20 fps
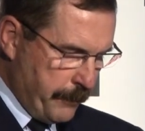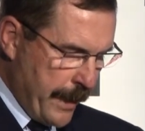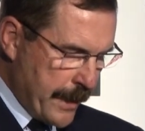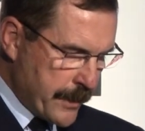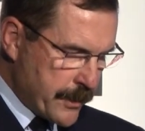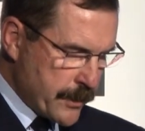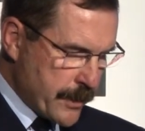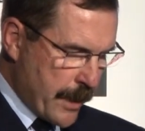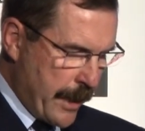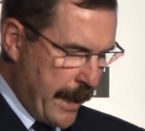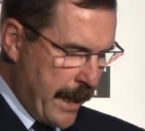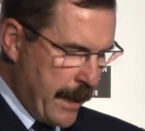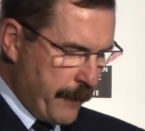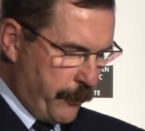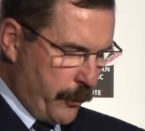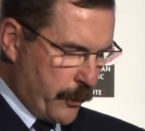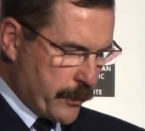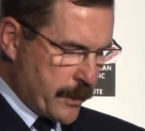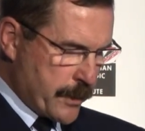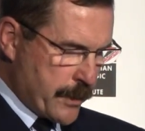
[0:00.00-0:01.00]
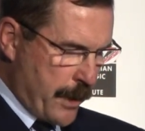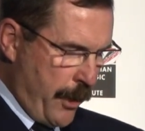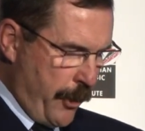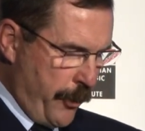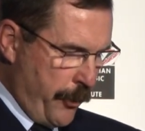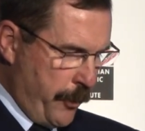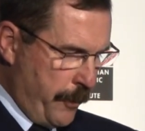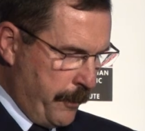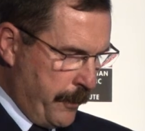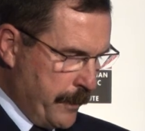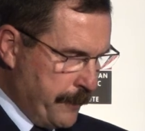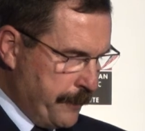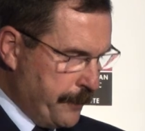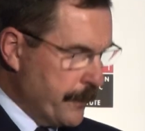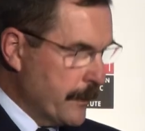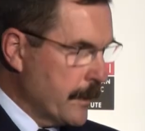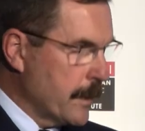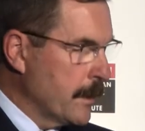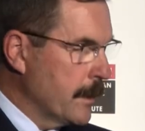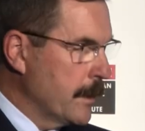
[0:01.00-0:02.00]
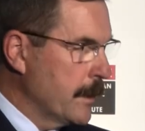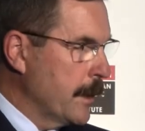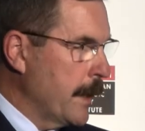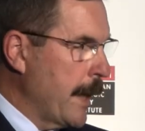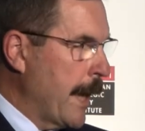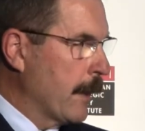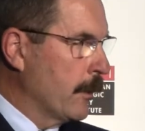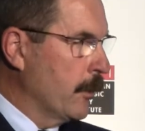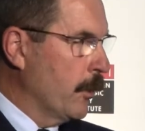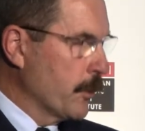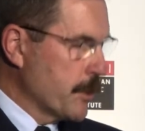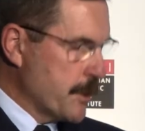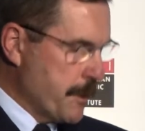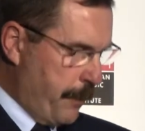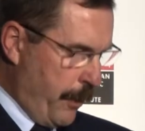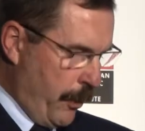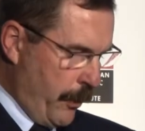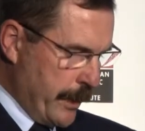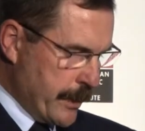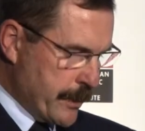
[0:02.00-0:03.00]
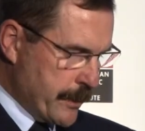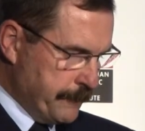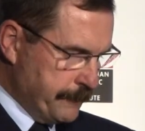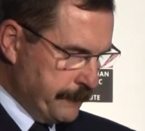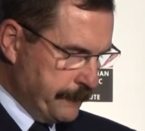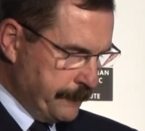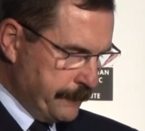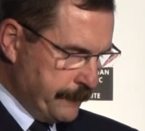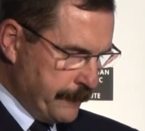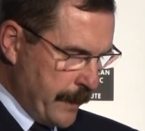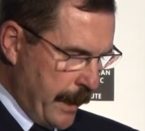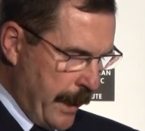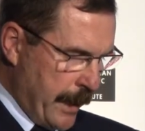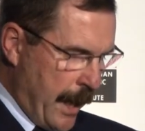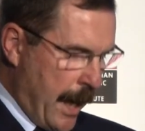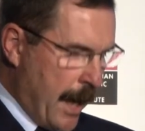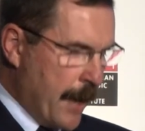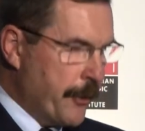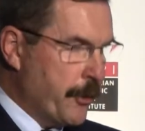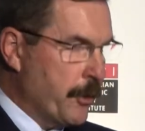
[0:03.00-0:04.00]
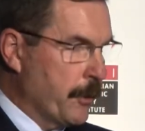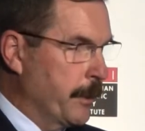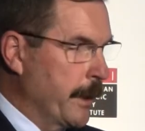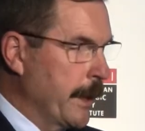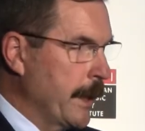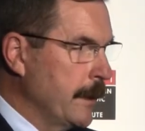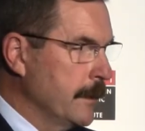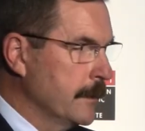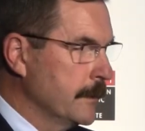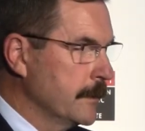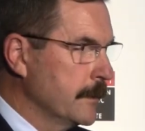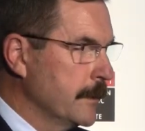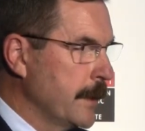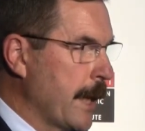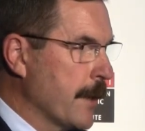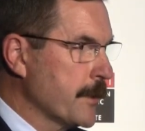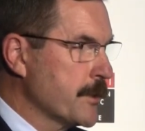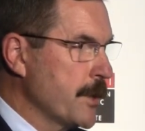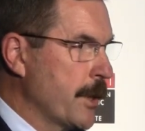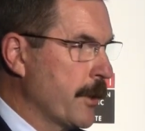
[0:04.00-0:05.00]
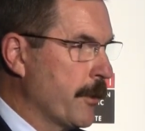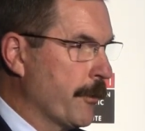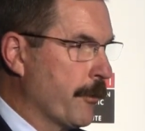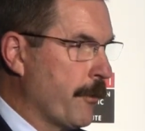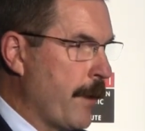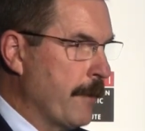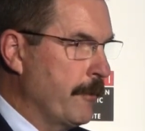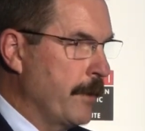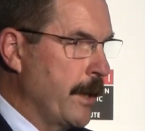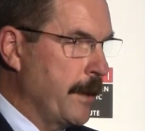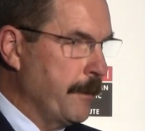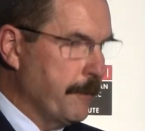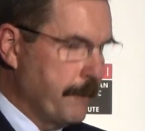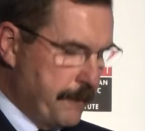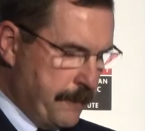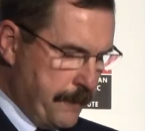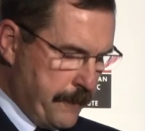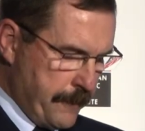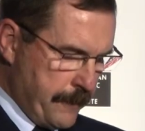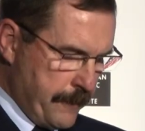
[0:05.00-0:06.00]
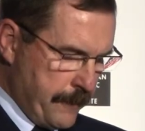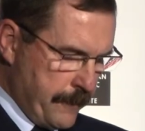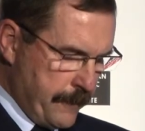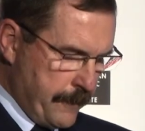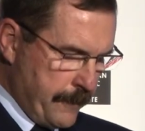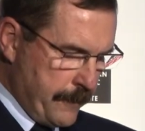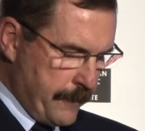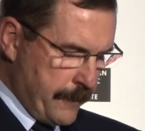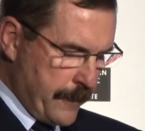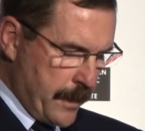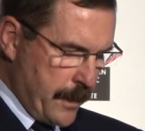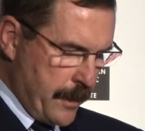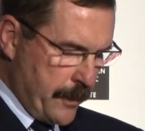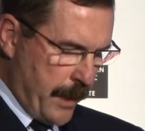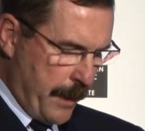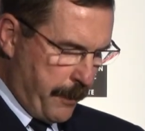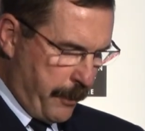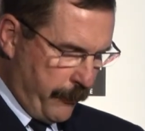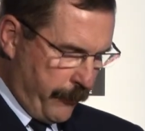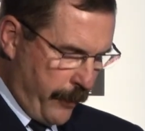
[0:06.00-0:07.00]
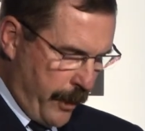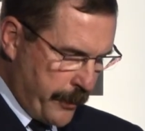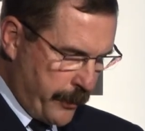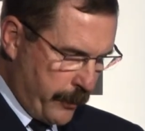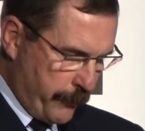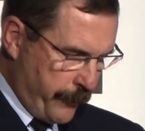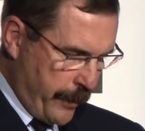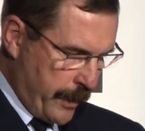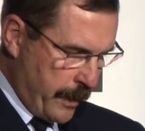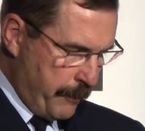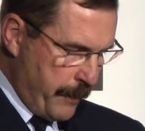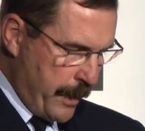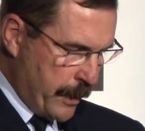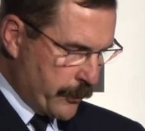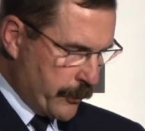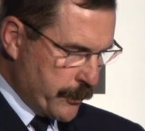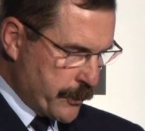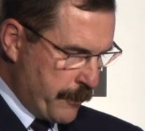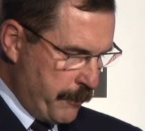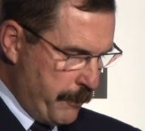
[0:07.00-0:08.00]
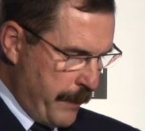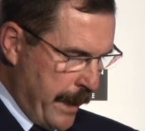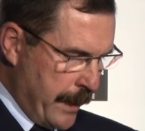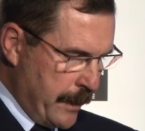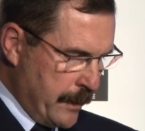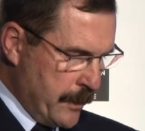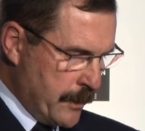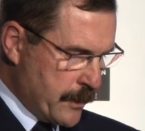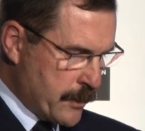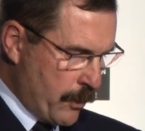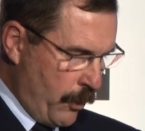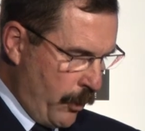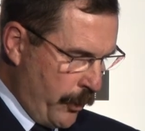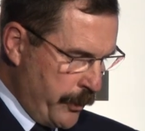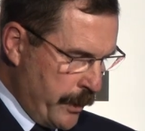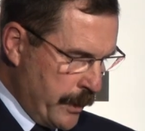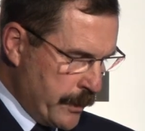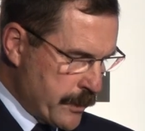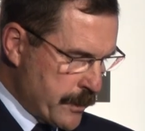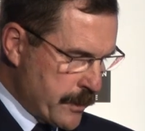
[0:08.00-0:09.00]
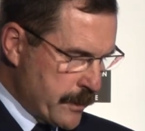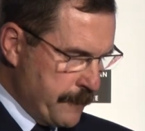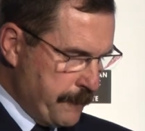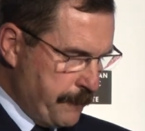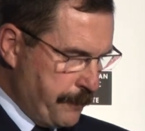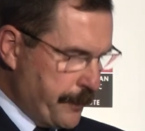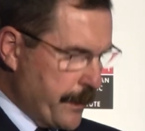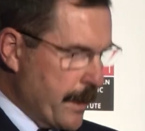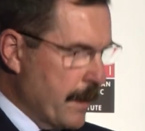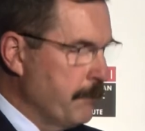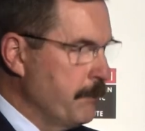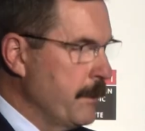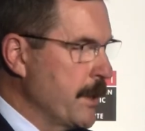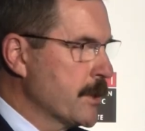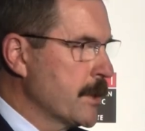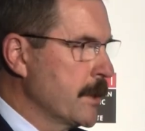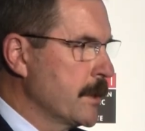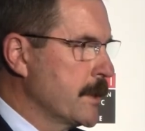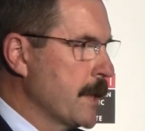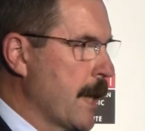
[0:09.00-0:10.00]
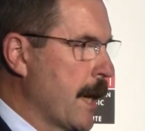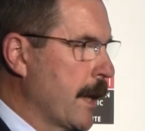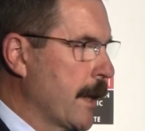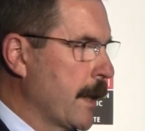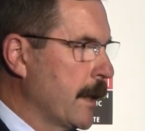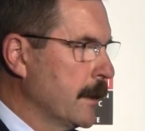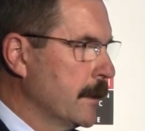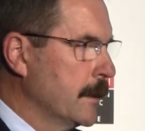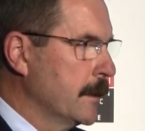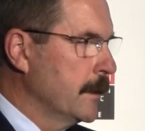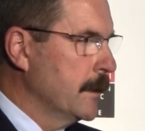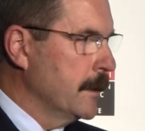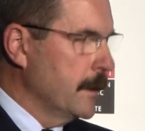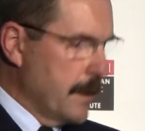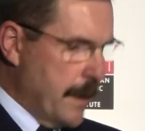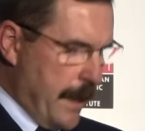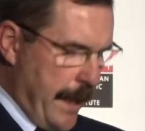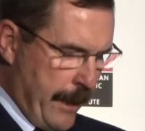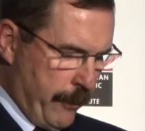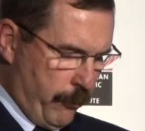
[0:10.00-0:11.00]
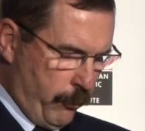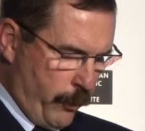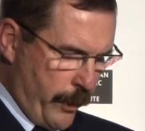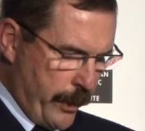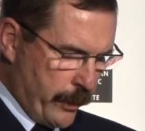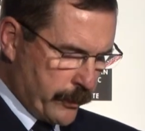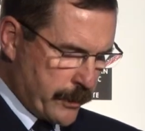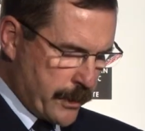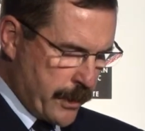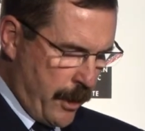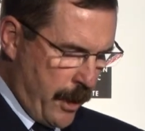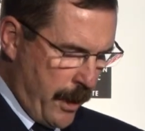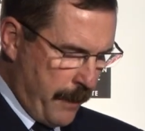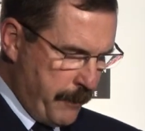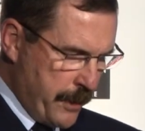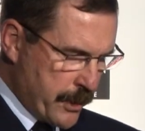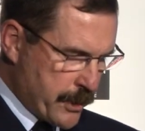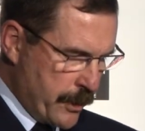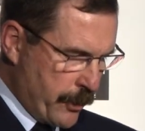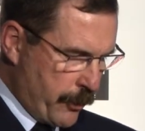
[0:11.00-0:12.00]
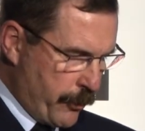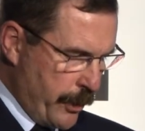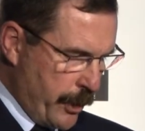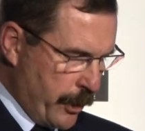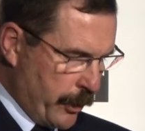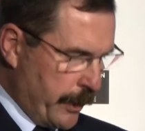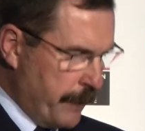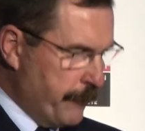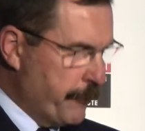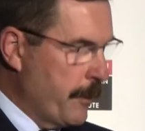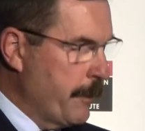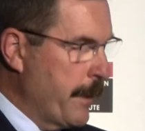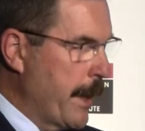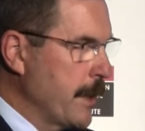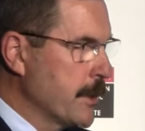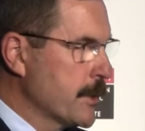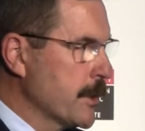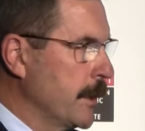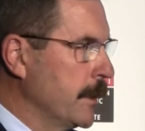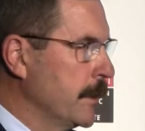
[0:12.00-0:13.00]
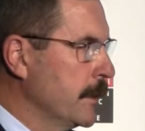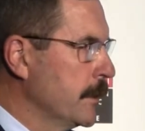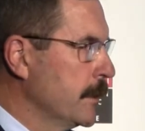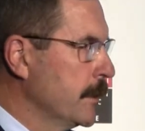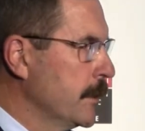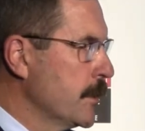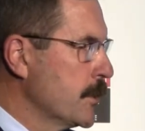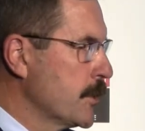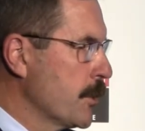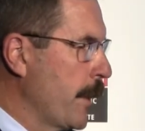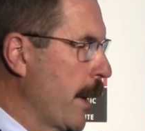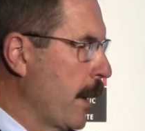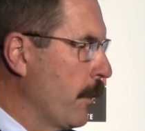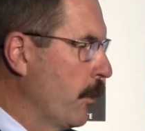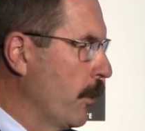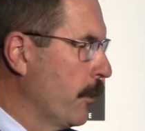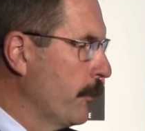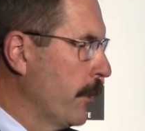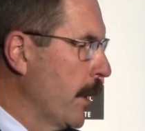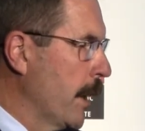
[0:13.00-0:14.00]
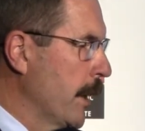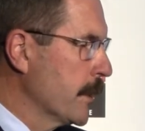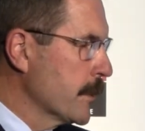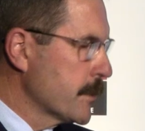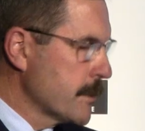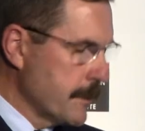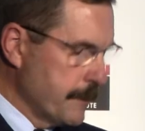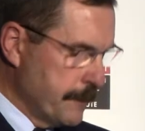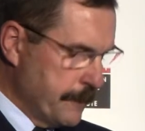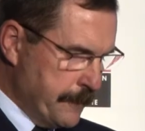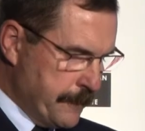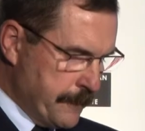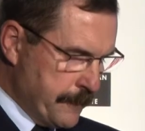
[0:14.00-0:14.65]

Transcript: Bases are Air Force's home, our launch point, and arguably our centre of gravity. They provide the fundamentals of maintenance, ordnance, mission data, and real-time mission-critical information to our warfighters.